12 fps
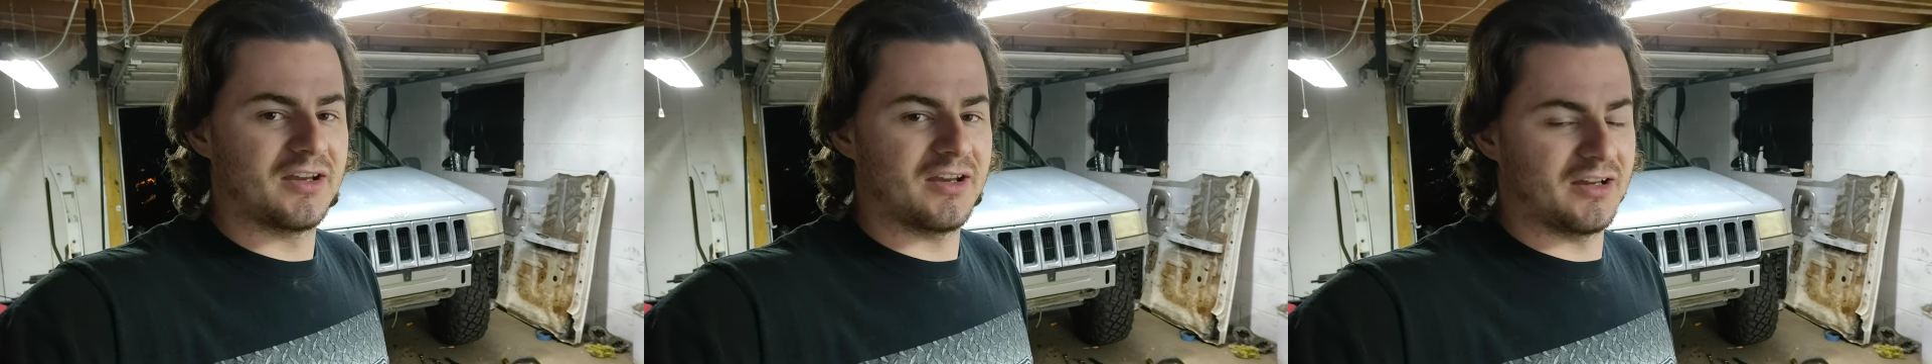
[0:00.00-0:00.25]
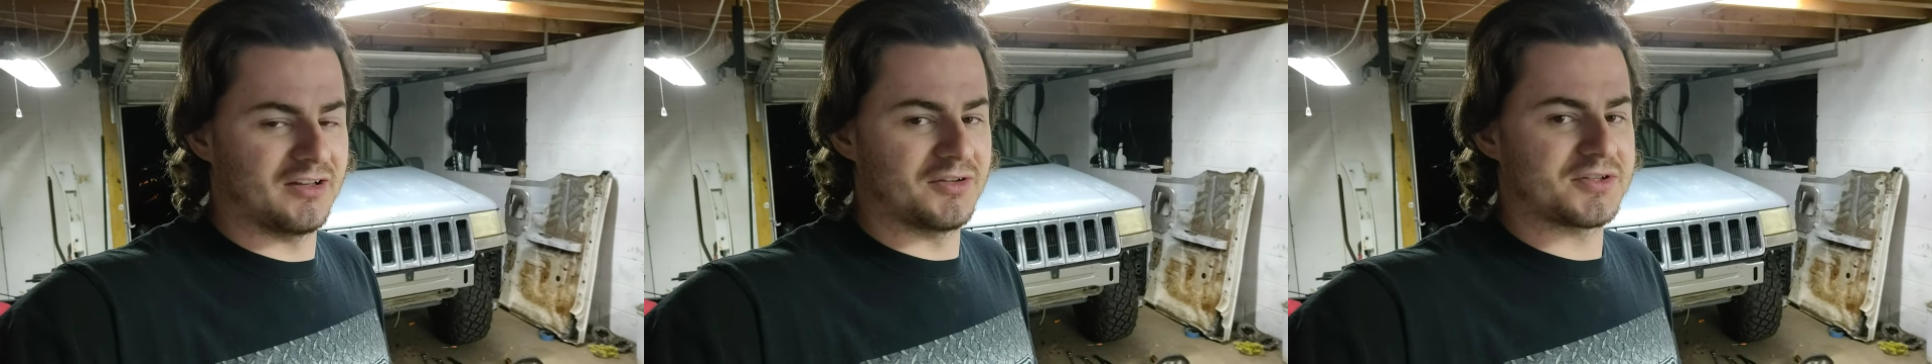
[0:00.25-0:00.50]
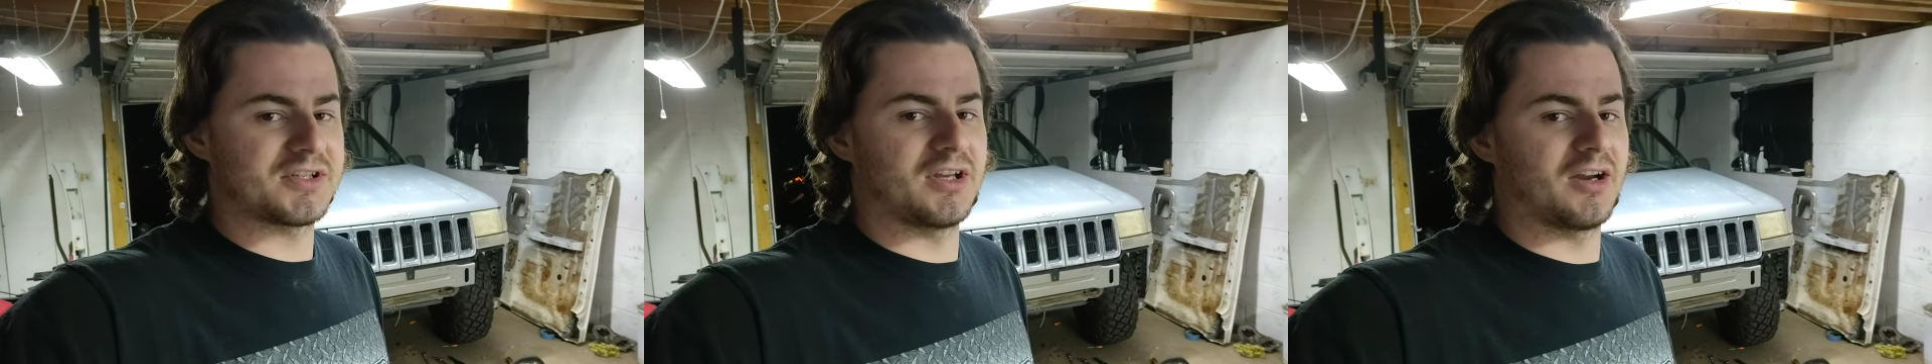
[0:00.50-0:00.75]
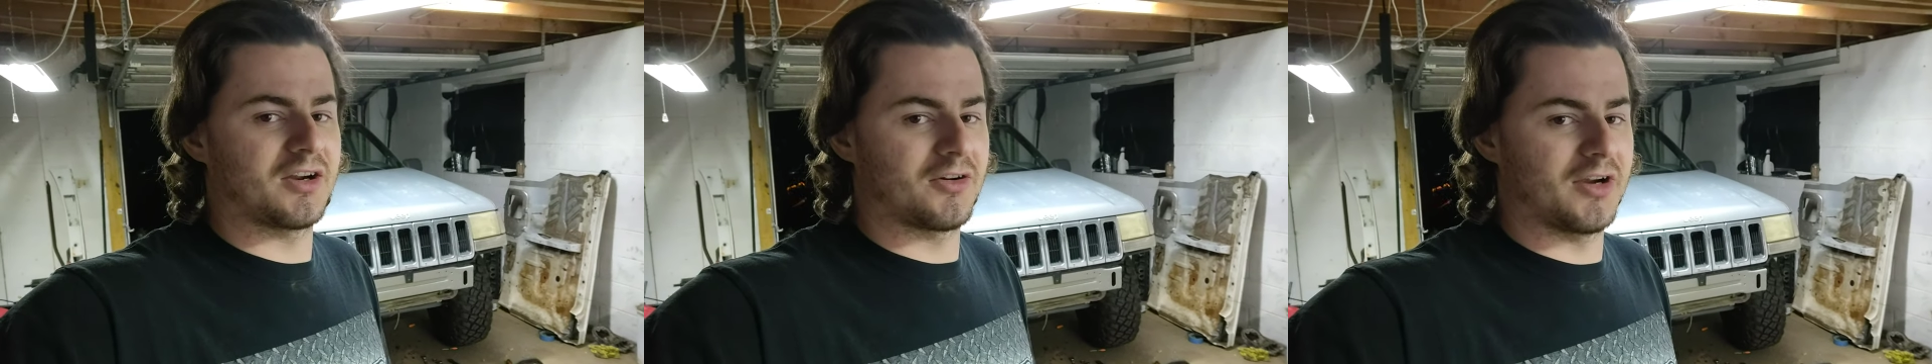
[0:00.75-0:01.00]
and it
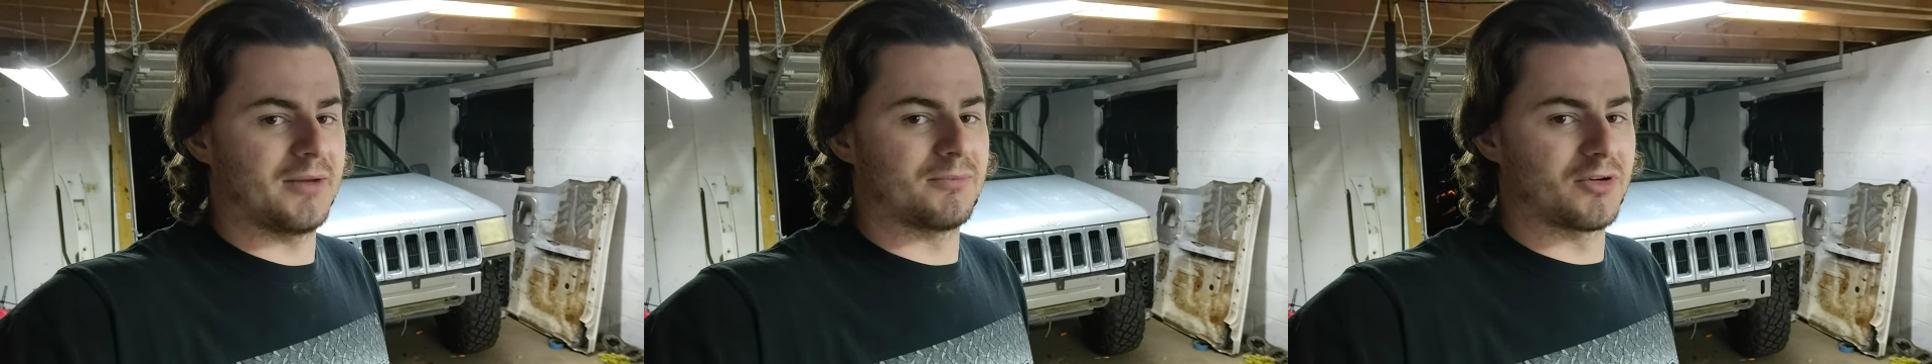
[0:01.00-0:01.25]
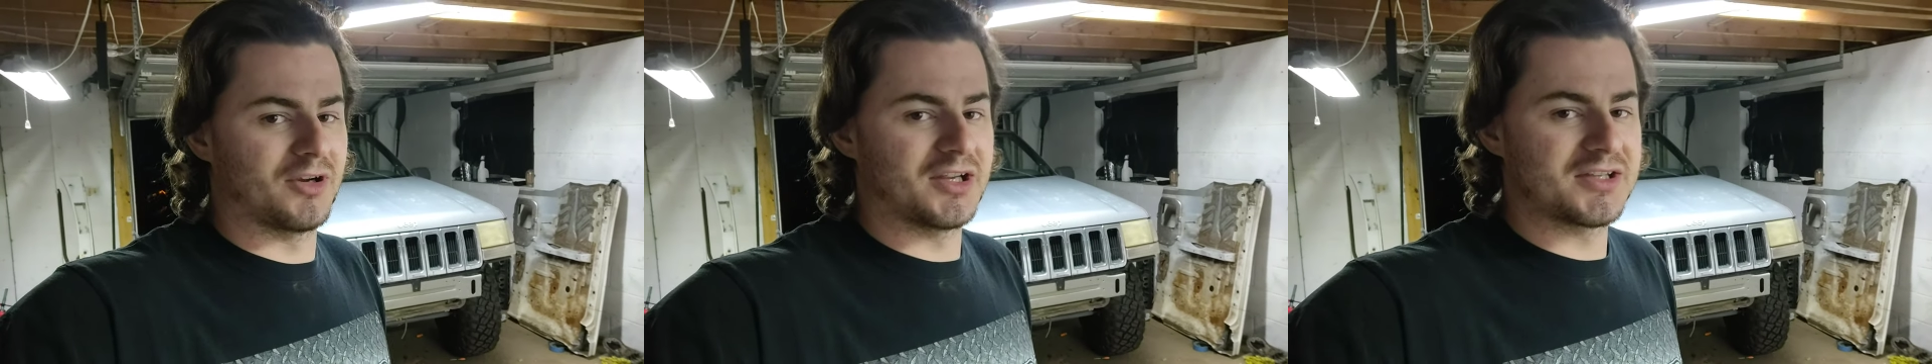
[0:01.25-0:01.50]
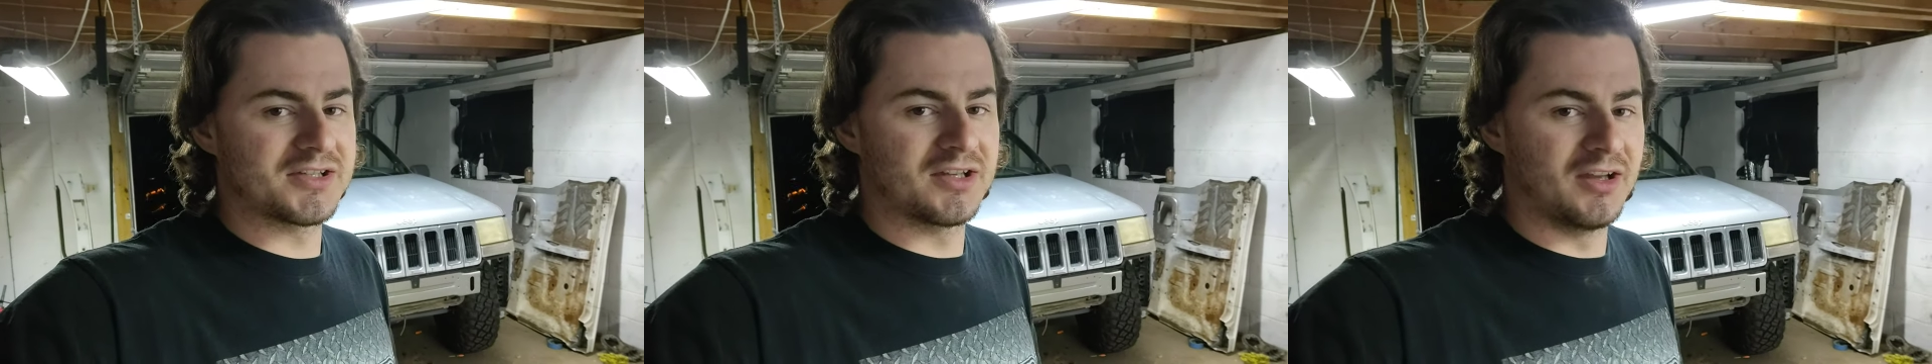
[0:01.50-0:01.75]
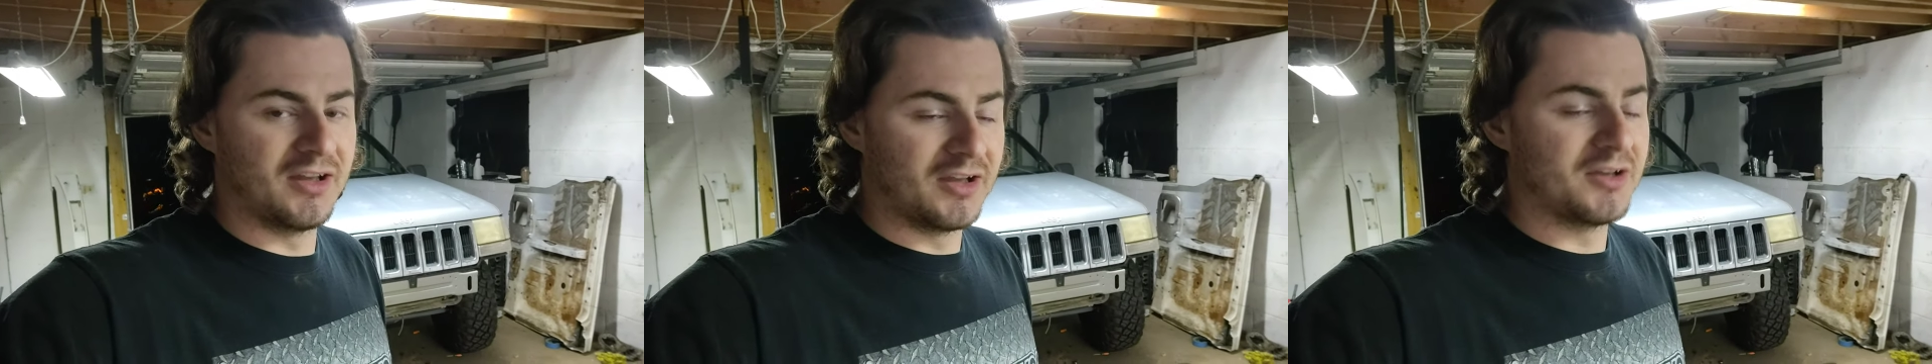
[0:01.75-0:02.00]
stock crap crab brakes.
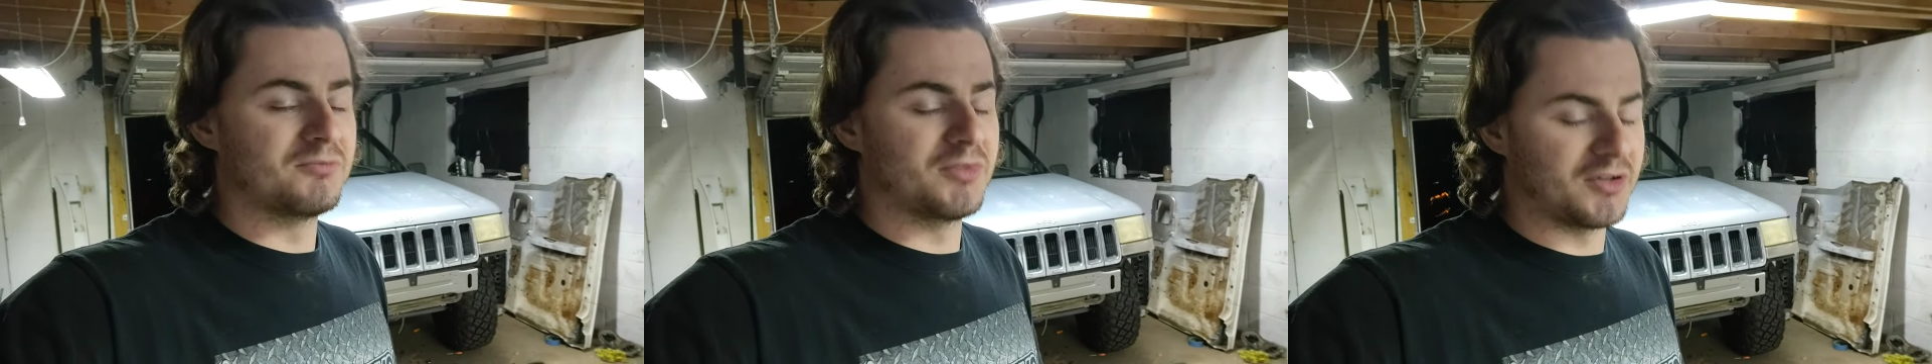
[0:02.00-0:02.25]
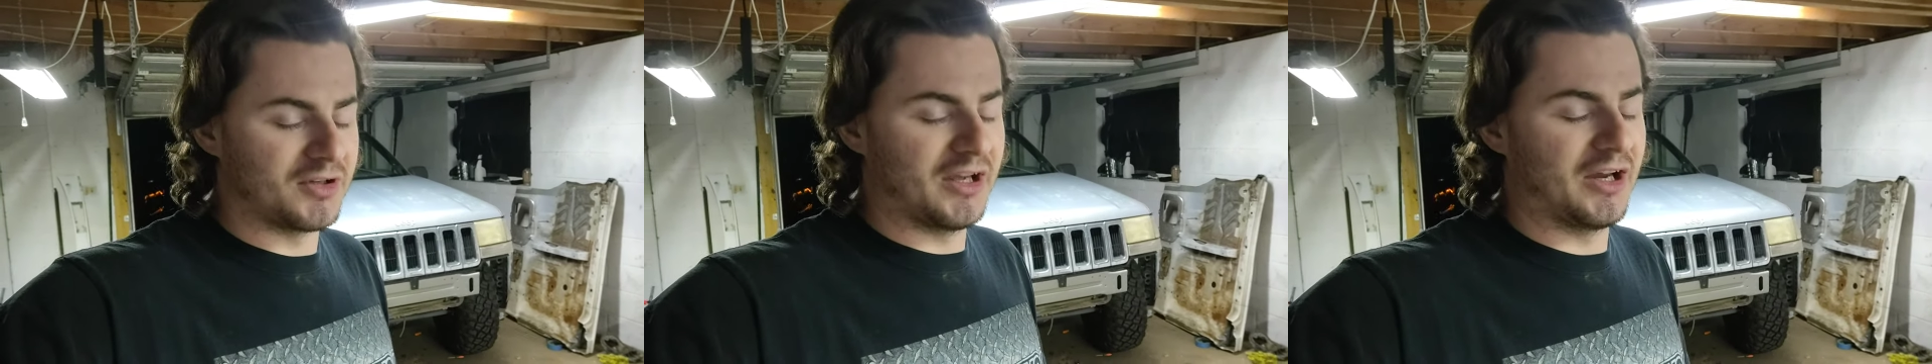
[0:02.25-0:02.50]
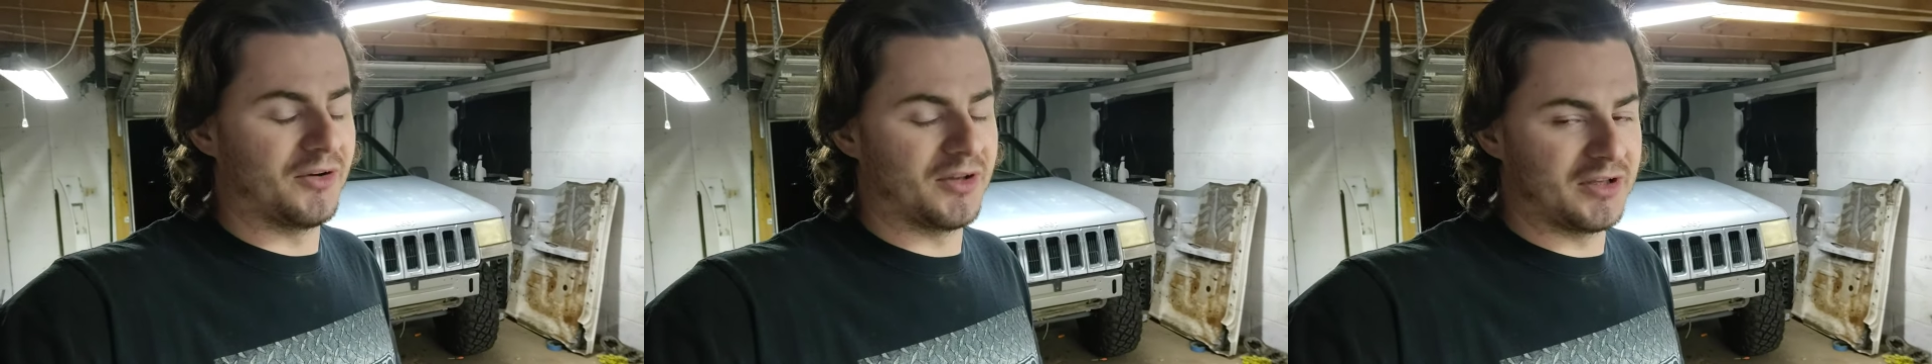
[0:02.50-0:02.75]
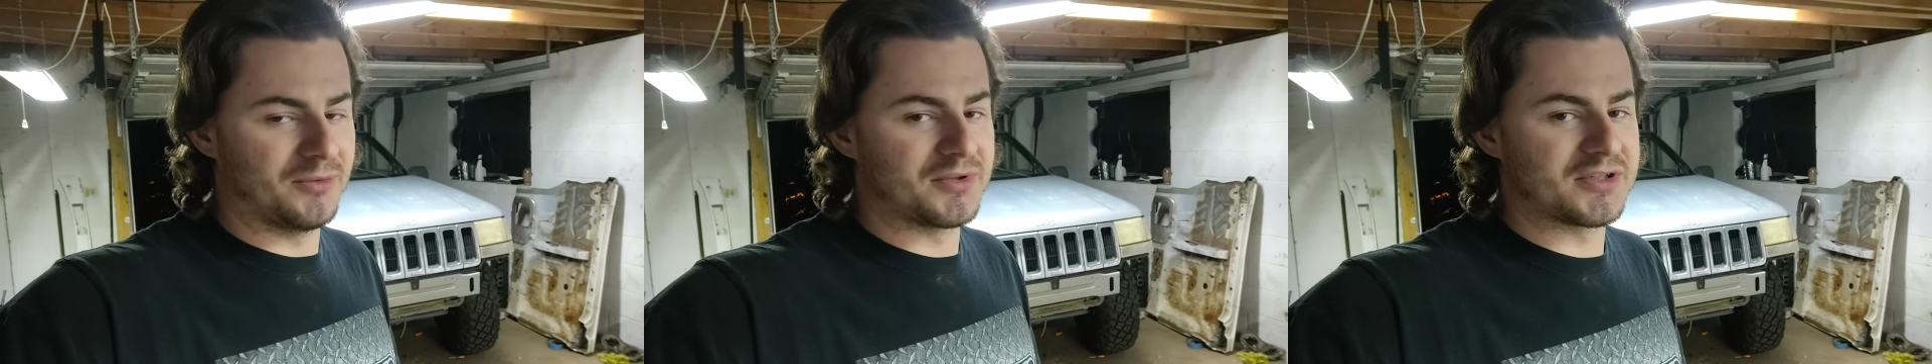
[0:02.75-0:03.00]
But now
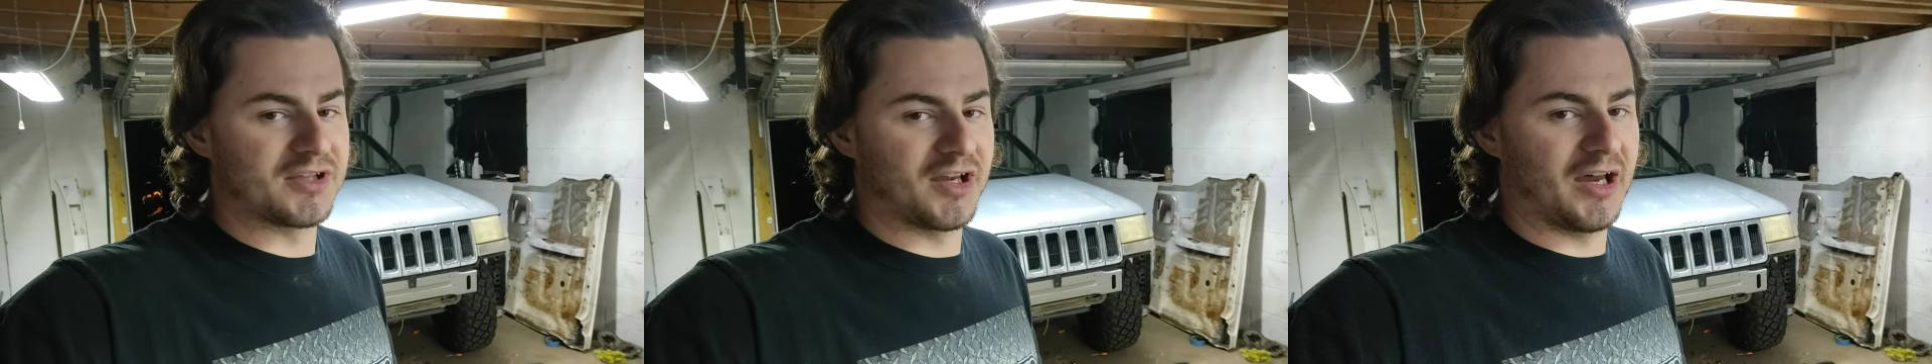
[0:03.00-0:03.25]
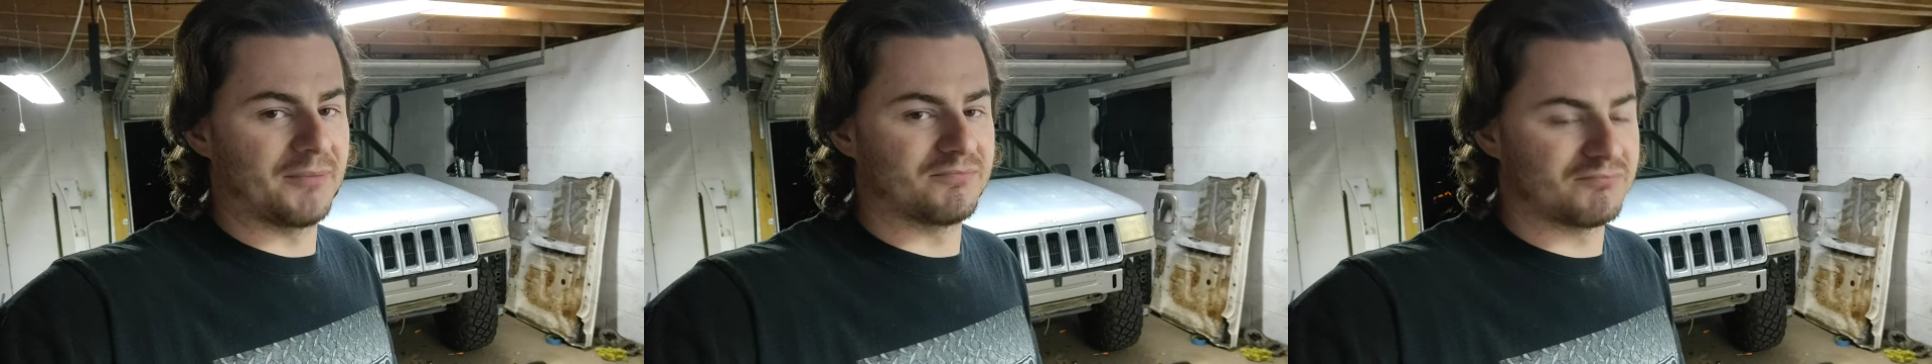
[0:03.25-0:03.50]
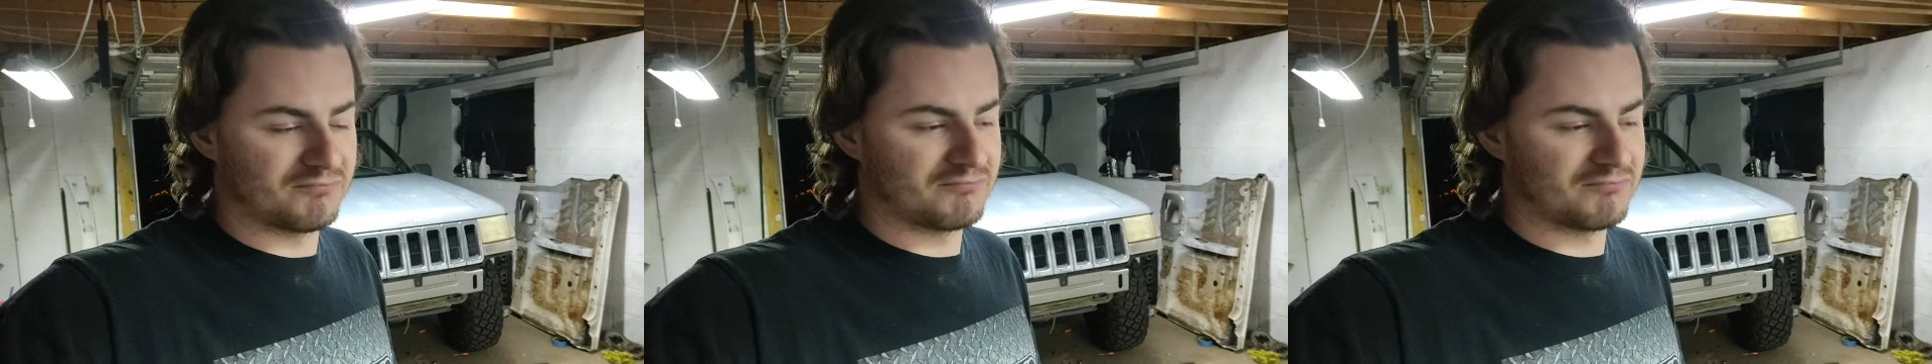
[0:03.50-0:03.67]
it will stop.